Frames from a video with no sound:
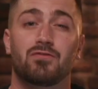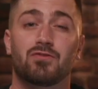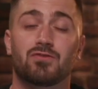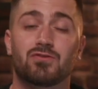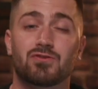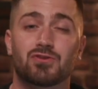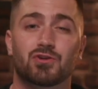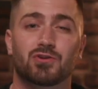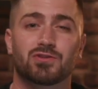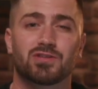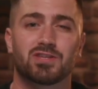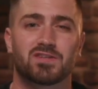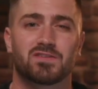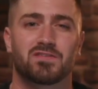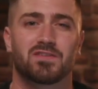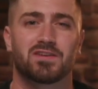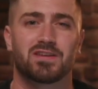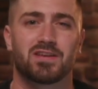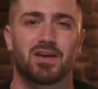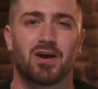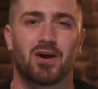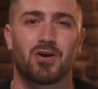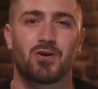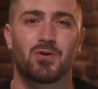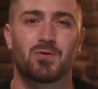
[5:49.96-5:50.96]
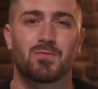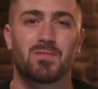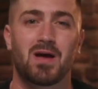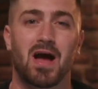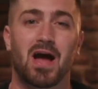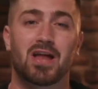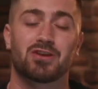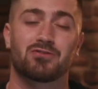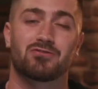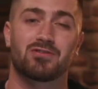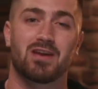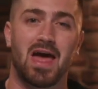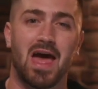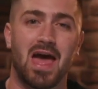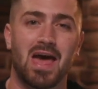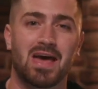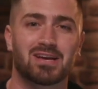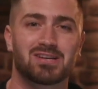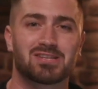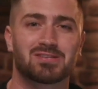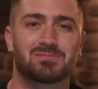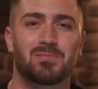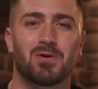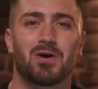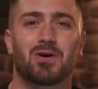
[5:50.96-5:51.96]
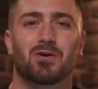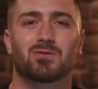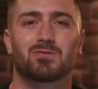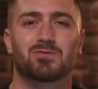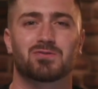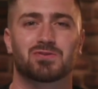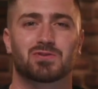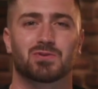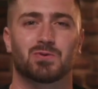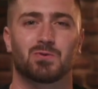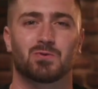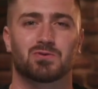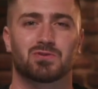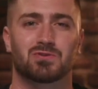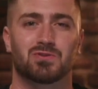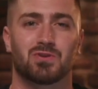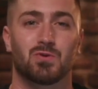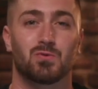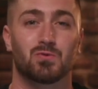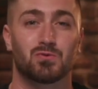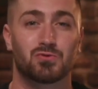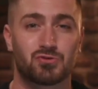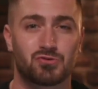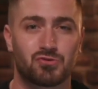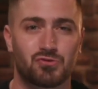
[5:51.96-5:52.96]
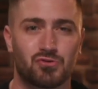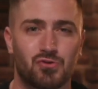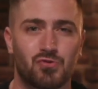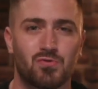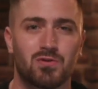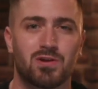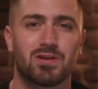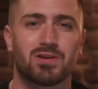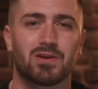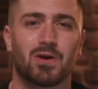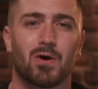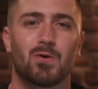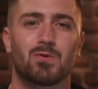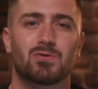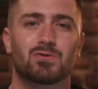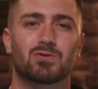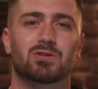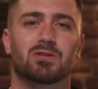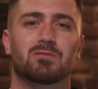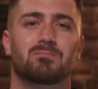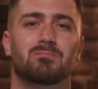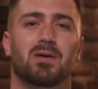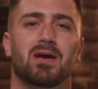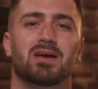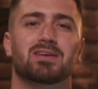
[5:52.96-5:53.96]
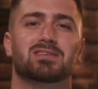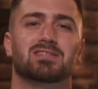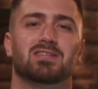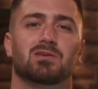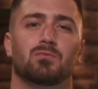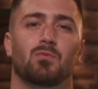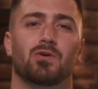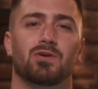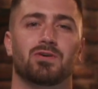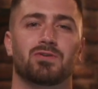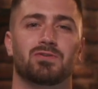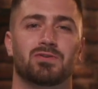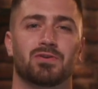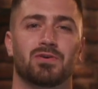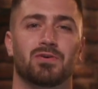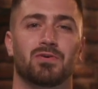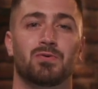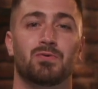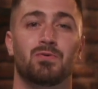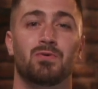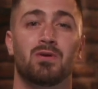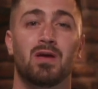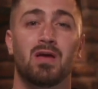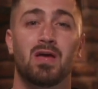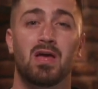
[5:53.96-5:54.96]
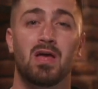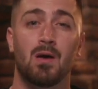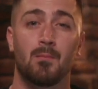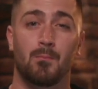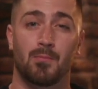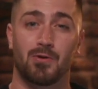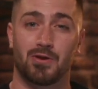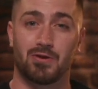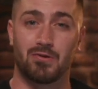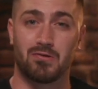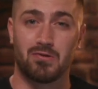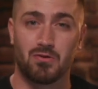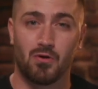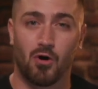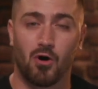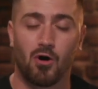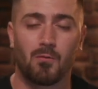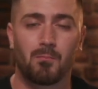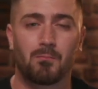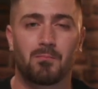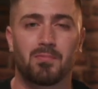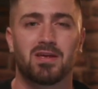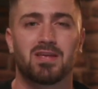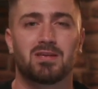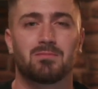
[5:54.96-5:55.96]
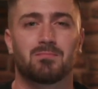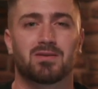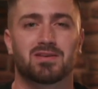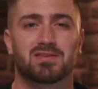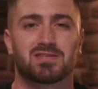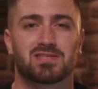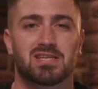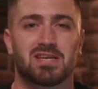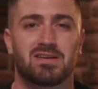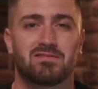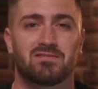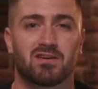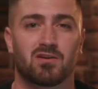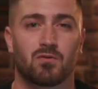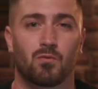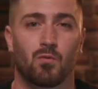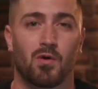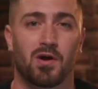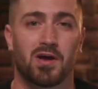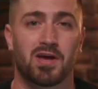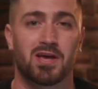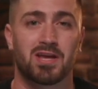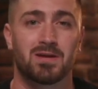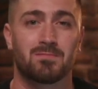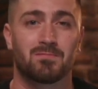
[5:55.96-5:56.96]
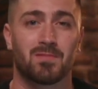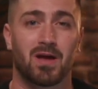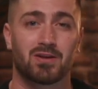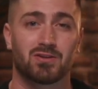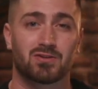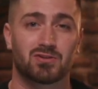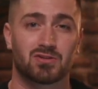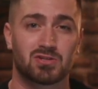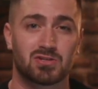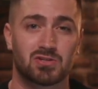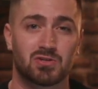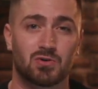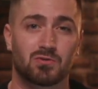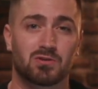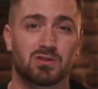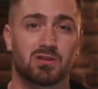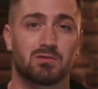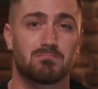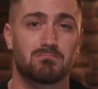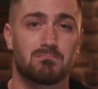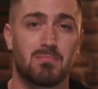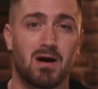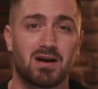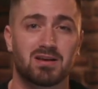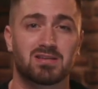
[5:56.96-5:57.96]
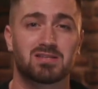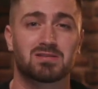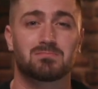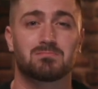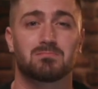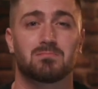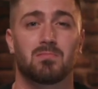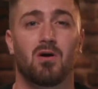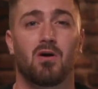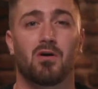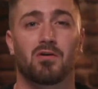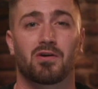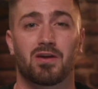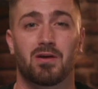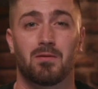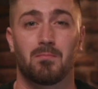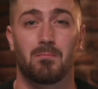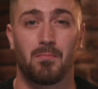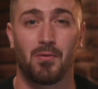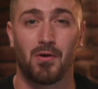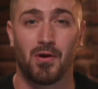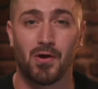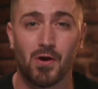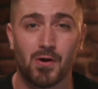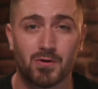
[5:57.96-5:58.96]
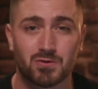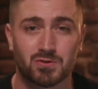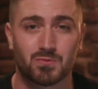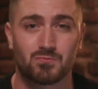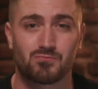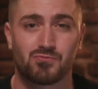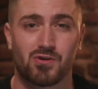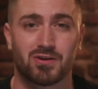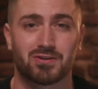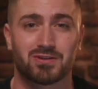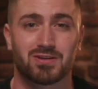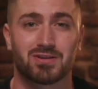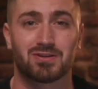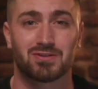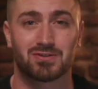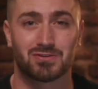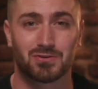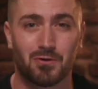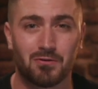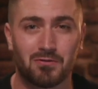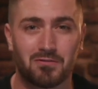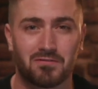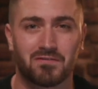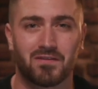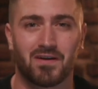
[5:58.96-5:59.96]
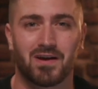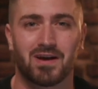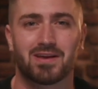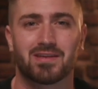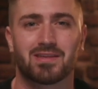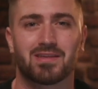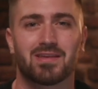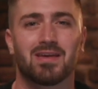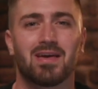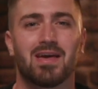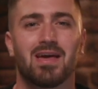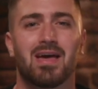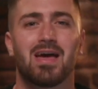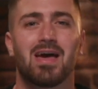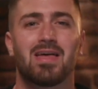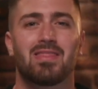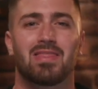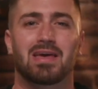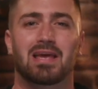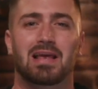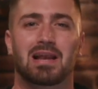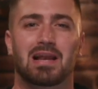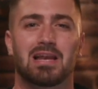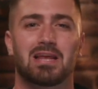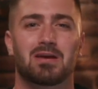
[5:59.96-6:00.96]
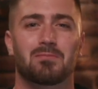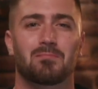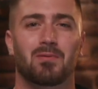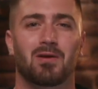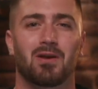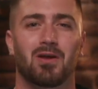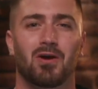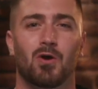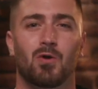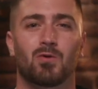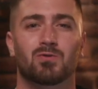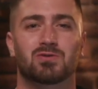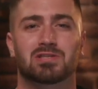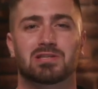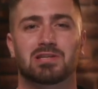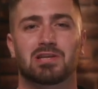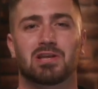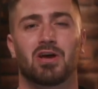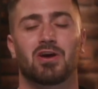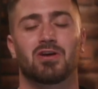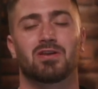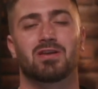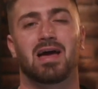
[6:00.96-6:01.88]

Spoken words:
you enjoyed this video and you're an expert or consultant who truly knows you're the best at what you do, but you're not being perceived that way, and you're stuck in the mass market personal branding dogfight, then click below to learn